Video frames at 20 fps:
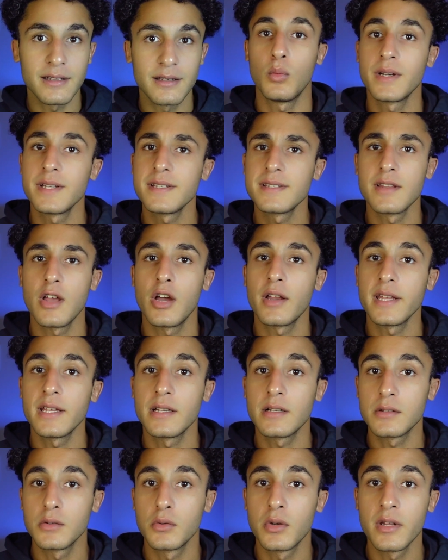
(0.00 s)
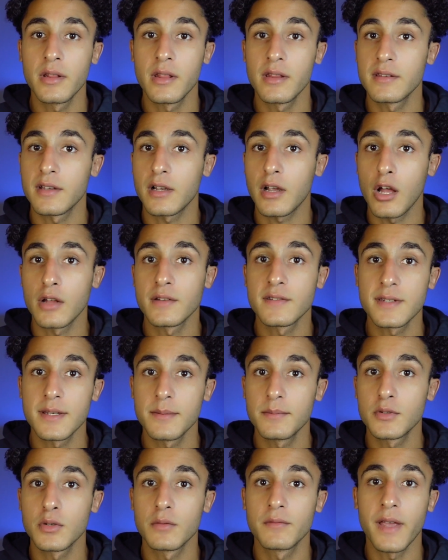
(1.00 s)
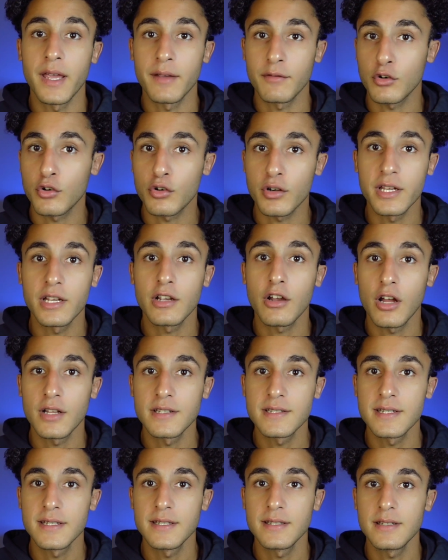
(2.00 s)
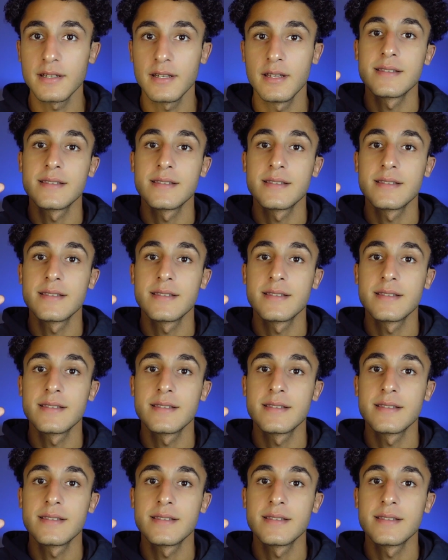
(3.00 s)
What is not included in the concept of evergreen content?